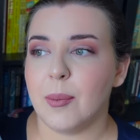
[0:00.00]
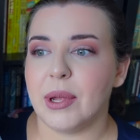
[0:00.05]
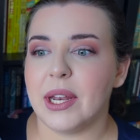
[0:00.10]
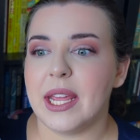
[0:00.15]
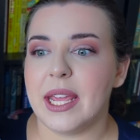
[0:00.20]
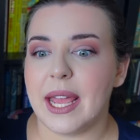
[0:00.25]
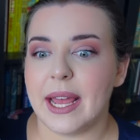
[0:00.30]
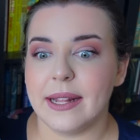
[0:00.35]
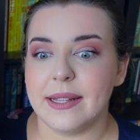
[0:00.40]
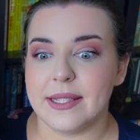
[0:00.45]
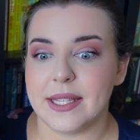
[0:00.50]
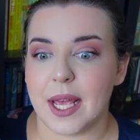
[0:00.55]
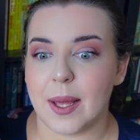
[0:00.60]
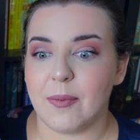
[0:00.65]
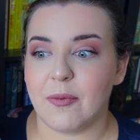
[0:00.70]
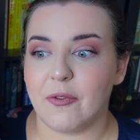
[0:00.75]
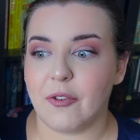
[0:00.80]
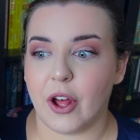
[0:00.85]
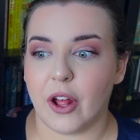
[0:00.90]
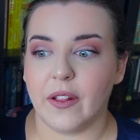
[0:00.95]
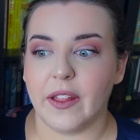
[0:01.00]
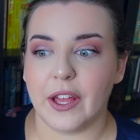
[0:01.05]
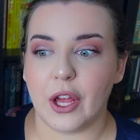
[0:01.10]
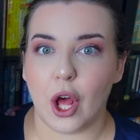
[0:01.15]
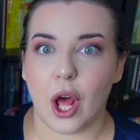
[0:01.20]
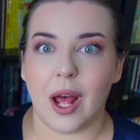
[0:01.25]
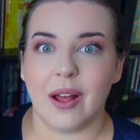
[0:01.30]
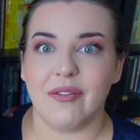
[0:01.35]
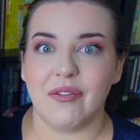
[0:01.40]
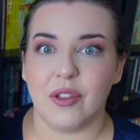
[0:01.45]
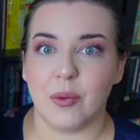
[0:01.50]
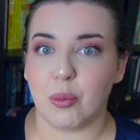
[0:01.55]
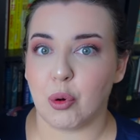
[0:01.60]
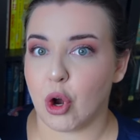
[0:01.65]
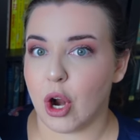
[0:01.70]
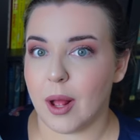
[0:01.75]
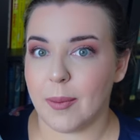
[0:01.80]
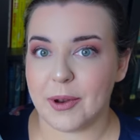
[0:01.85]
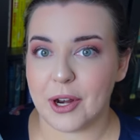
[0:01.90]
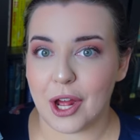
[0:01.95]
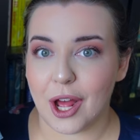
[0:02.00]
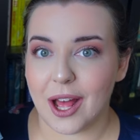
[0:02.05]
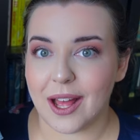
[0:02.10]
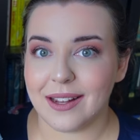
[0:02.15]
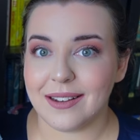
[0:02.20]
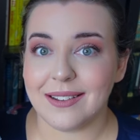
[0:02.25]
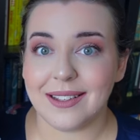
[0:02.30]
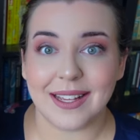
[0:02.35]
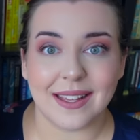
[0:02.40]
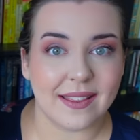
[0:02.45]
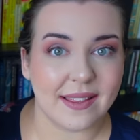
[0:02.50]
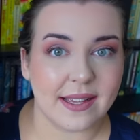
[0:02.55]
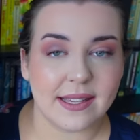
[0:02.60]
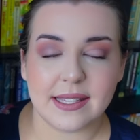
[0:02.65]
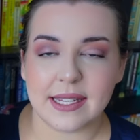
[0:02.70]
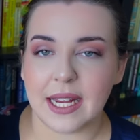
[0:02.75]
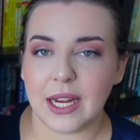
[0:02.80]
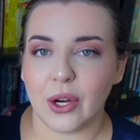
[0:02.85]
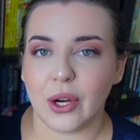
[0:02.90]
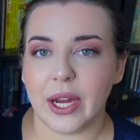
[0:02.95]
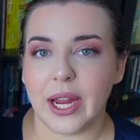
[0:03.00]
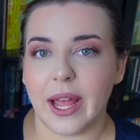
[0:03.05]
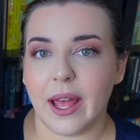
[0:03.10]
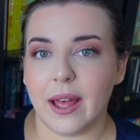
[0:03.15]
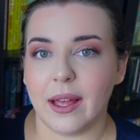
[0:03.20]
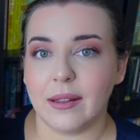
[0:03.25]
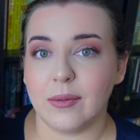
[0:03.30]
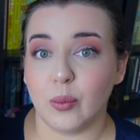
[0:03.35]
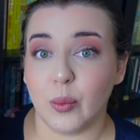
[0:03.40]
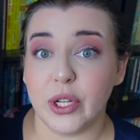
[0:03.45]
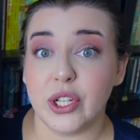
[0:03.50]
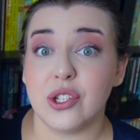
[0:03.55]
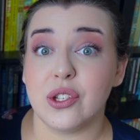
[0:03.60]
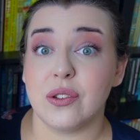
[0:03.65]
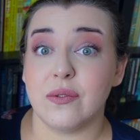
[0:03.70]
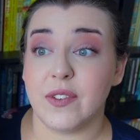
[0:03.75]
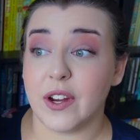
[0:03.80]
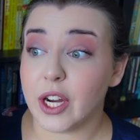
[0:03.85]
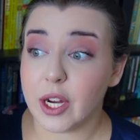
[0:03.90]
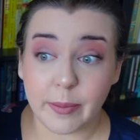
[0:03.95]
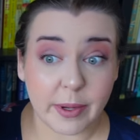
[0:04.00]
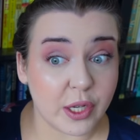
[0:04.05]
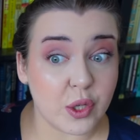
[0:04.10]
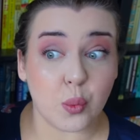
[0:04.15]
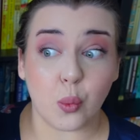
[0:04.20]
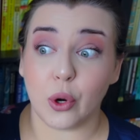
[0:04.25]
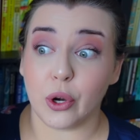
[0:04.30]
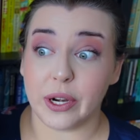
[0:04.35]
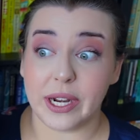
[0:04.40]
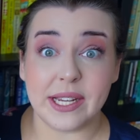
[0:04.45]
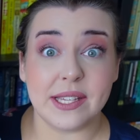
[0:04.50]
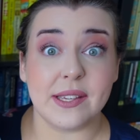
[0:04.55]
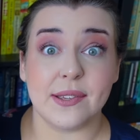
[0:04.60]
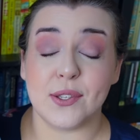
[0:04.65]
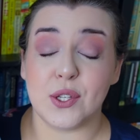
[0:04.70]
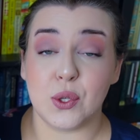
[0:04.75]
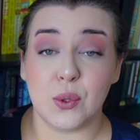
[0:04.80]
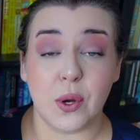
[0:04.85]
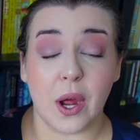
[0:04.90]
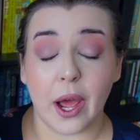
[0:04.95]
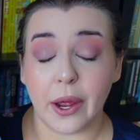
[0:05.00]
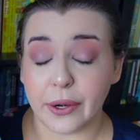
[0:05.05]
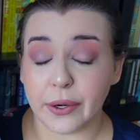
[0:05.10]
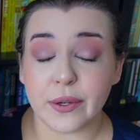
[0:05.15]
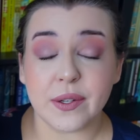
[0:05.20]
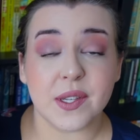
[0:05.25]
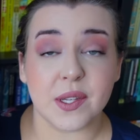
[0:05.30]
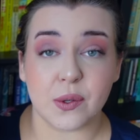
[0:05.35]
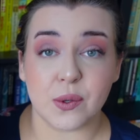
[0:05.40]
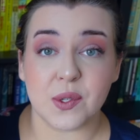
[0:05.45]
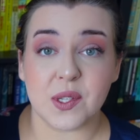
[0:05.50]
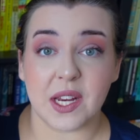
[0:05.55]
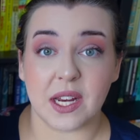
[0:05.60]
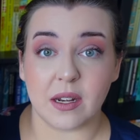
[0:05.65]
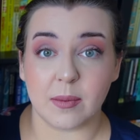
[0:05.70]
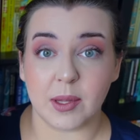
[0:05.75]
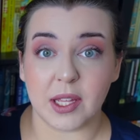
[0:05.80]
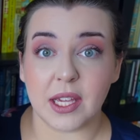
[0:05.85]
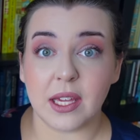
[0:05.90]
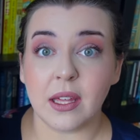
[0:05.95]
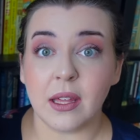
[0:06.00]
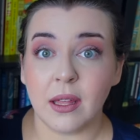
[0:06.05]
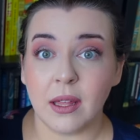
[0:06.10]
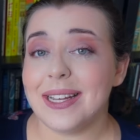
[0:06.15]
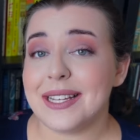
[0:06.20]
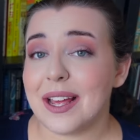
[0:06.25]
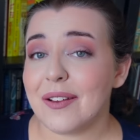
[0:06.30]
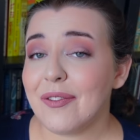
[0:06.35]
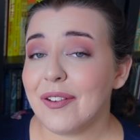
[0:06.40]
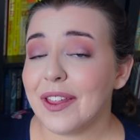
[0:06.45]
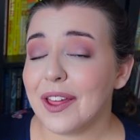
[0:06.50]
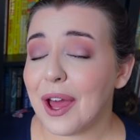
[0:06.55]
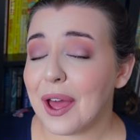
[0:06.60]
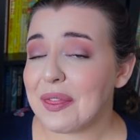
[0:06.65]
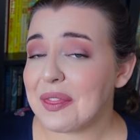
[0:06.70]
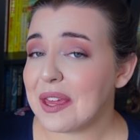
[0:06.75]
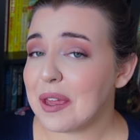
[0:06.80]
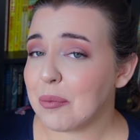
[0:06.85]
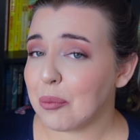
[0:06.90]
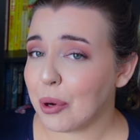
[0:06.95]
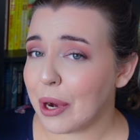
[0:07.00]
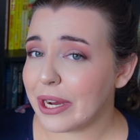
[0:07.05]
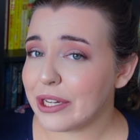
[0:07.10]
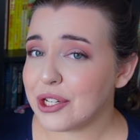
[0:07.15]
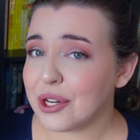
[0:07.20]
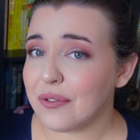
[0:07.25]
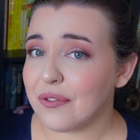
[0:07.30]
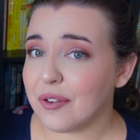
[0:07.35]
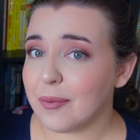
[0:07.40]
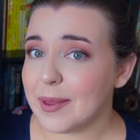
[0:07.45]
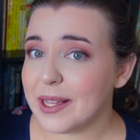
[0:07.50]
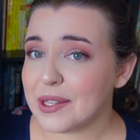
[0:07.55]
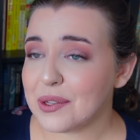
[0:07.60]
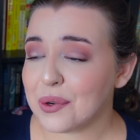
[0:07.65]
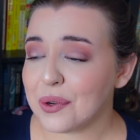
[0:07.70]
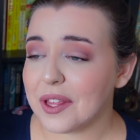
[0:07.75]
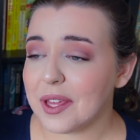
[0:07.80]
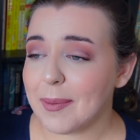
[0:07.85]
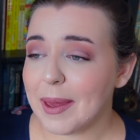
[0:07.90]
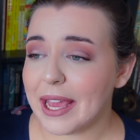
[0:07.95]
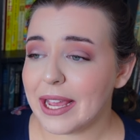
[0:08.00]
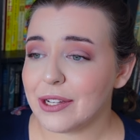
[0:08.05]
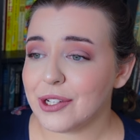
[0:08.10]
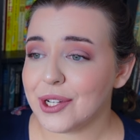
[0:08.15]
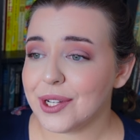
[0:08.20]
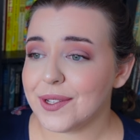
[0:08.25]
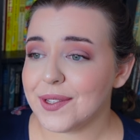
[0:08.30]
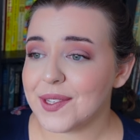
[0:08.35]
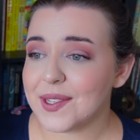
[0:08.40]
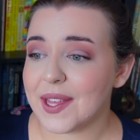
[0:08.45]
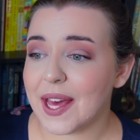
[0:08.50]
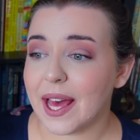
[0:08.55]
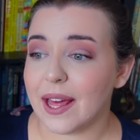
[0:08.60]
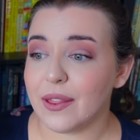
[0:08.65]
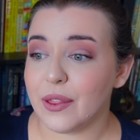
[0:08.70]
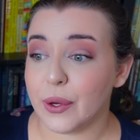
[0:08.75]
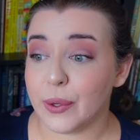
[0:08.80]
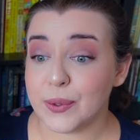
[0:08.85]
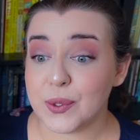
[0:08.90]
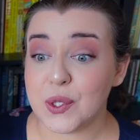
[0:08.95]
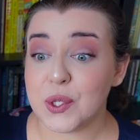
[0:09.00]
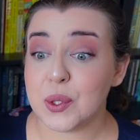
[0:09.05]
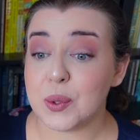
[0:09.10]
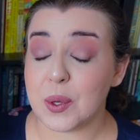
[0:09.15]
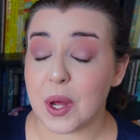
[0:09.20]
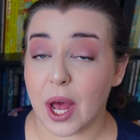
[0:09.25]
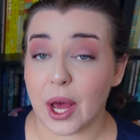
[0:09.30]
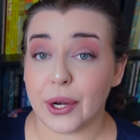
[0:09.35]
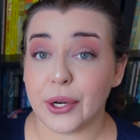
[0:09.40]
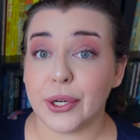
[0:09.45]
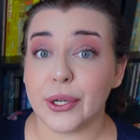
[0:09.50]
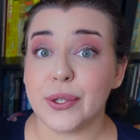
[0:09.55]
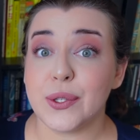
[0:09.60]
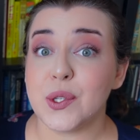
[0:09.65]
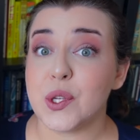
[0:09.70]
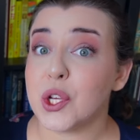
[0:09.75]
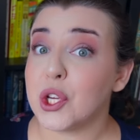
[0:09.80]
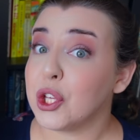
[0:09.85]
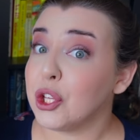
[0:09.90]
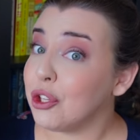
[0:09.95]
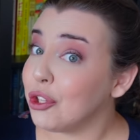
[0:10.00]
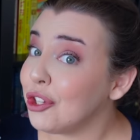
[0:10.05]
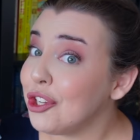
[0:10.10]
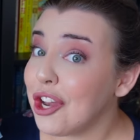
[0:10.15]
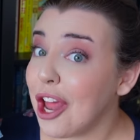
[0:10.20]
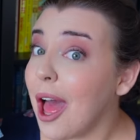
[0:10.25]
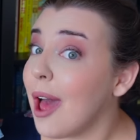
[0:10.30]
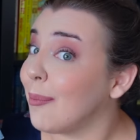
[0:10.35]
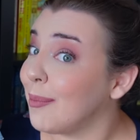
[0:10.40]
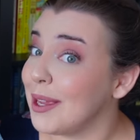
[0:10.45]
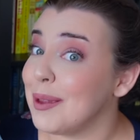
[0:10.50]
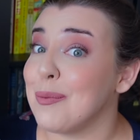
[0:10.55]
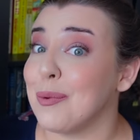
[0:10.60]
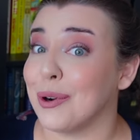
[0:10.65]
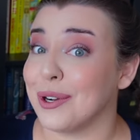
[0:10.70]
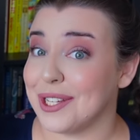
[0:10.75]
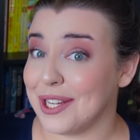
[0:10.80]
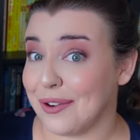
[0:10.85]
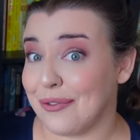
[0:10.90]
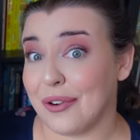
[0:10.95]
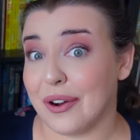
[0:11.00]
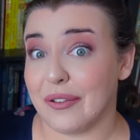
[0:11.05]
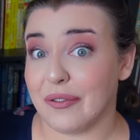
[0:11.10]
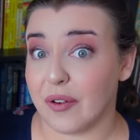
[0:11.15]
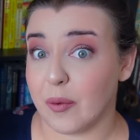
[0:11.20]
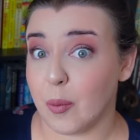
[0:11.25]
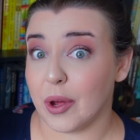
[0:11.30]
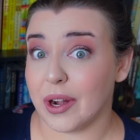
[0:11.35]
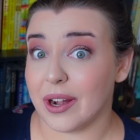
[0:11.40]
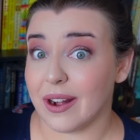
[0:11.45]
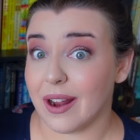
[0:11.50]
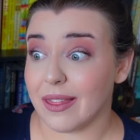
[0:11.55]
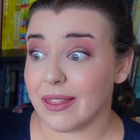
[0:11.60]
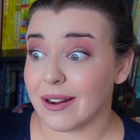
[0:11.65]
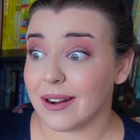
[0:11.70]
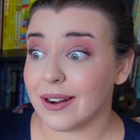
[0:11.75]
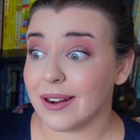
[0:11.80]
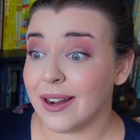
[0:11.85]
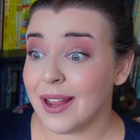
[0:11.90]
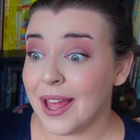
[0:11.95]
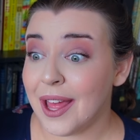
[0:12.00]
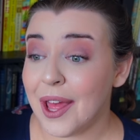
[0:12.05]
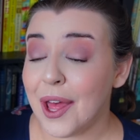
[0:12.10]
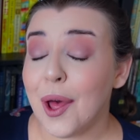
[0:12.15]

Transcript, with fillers: but he ends up falling off the promenade in this area, which very much worries his two daughters, understandably. I definitely got the impression from these early pages that those two daughters could not be more different one another.